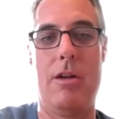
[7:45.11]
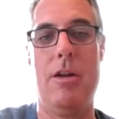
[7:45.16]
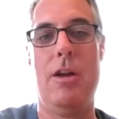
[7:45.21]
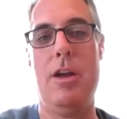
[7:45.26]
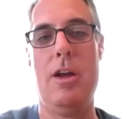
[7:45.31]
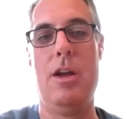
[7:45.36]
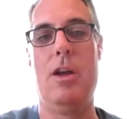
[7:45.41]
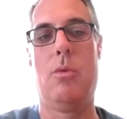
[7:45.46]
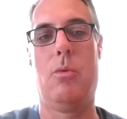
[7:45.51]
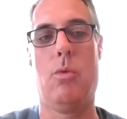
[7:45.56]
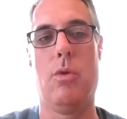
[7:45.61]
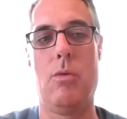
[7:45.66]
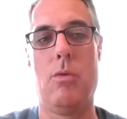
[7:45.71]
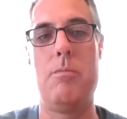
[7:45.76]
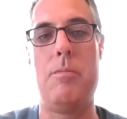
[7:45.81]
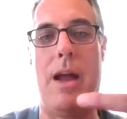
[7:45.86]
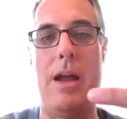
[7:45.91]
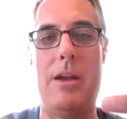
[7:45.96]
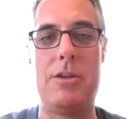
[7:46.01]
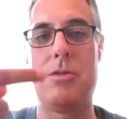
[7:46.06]
We're
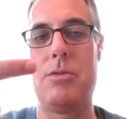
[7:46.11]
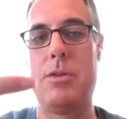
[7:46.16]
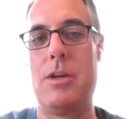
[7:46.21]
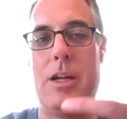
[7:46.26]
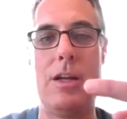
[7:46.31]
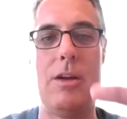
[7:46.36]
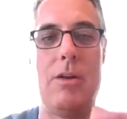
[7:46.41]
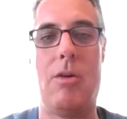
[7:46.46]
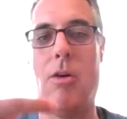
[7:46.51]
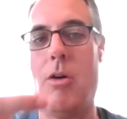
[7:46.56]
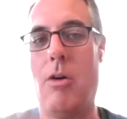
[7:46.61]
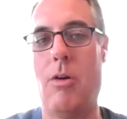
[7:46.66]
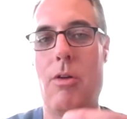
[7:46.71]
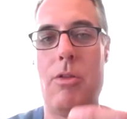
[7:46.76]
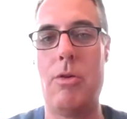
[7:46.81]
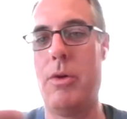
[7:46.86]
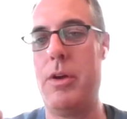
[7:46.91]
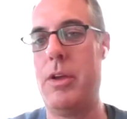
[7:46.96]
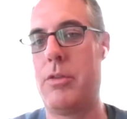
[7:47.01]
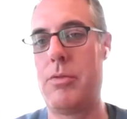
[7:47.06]
measuring it all the way
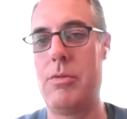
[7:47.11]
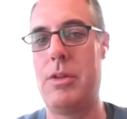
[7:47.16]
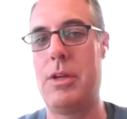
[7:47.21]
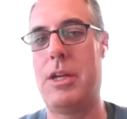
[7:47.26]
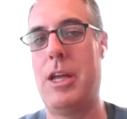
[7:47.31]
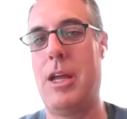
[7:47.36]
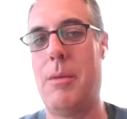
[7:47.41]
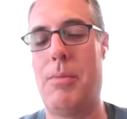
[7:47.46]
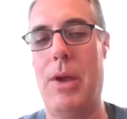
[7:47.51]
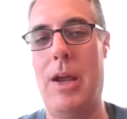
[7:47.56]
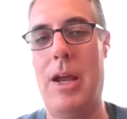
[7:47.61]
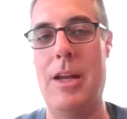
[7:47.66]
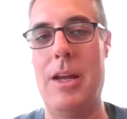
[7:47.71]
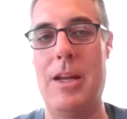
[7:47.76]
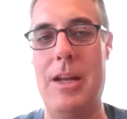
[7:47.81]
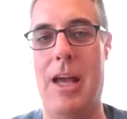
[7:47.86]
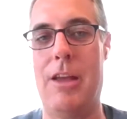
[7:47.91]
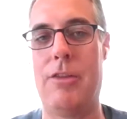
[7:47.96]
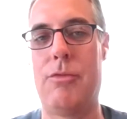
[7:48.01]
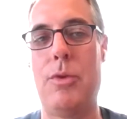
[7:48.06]
through the campaign. And
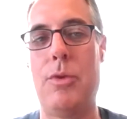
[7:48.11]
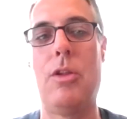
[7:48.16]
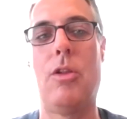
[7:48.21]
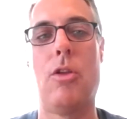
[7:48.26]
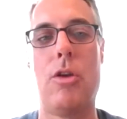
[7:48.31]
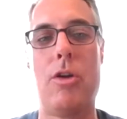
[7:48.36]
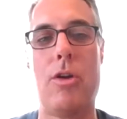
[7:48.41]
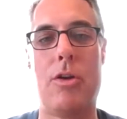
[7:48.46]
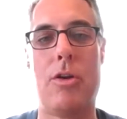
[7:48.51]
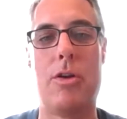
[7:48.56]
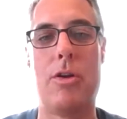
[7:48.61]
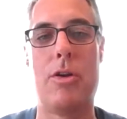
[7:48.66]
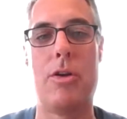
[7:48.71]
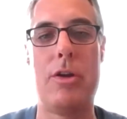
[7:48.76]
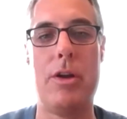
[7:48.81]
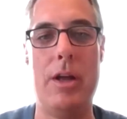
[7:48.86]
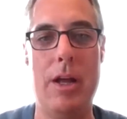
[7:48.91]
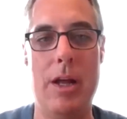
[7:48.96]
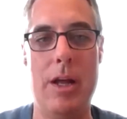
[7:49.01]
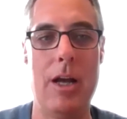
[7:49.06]
as we
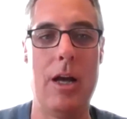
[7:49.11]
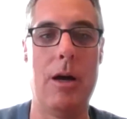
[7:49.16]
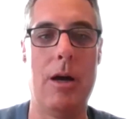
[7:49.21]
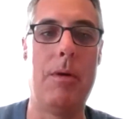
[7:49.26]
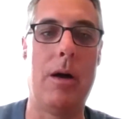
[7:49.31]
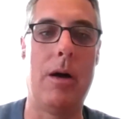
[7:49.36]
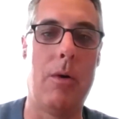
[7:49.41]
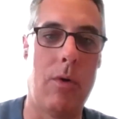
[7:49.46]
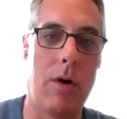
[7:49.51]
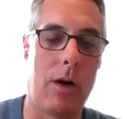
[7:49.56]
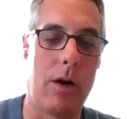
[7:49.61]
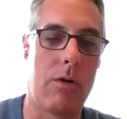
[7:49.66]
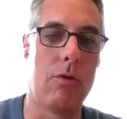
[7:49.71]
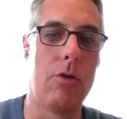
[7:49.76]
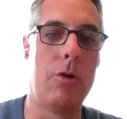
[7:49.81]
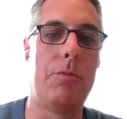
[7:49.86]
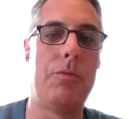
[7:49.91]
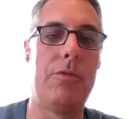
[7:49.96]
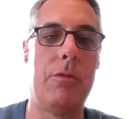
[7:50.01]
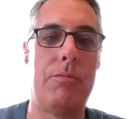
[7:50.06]
learn about what
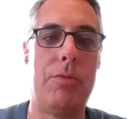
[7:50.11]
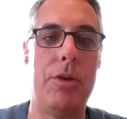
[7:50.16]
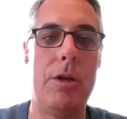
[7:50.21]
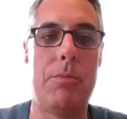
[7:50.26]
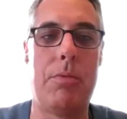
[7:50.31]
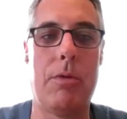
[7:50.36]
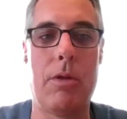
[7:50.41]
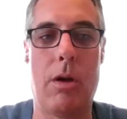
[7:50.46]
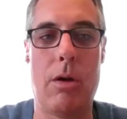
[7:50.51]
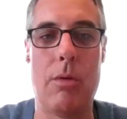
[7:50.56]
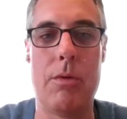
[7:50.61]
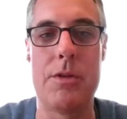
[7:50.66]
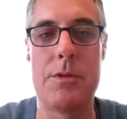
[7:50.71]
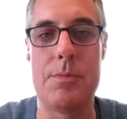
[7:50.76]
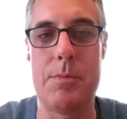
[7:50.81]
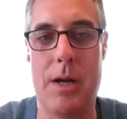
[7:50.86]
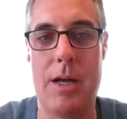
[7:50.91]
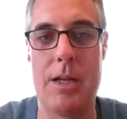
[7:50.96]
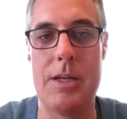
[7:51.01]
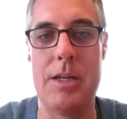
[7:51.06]
groups of people are
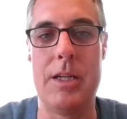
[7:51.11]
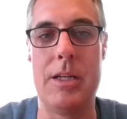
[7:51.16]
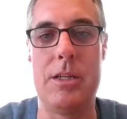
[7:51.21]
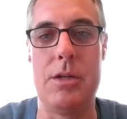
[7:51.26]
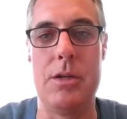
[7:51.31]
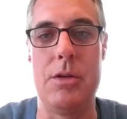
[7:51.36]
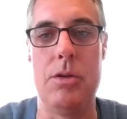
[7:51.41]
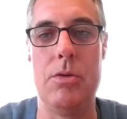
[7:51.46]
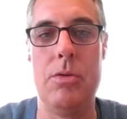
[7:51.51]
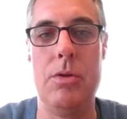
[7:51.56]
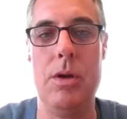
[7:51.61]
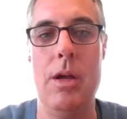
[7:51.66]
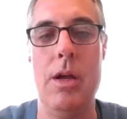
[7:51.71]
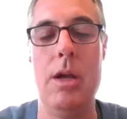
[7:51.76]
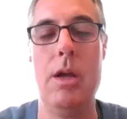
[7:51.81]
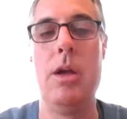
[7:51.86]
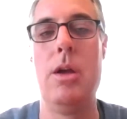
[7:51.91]
responding to,